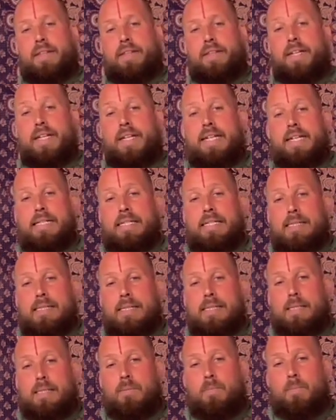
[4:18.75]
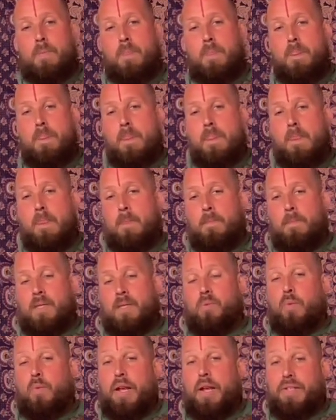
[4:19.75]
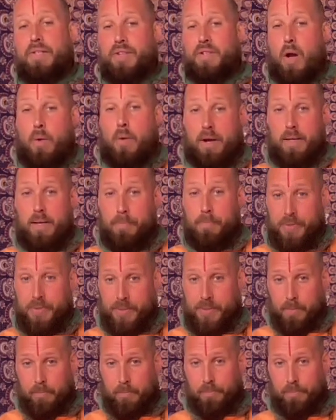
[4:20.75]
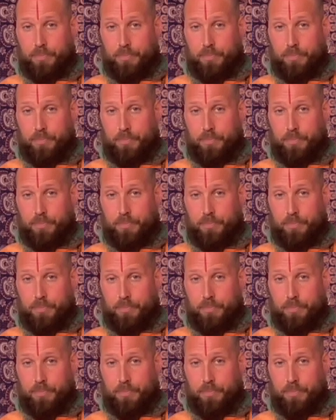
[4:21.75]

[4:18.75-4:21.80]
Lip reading: knees, as well as in our hips.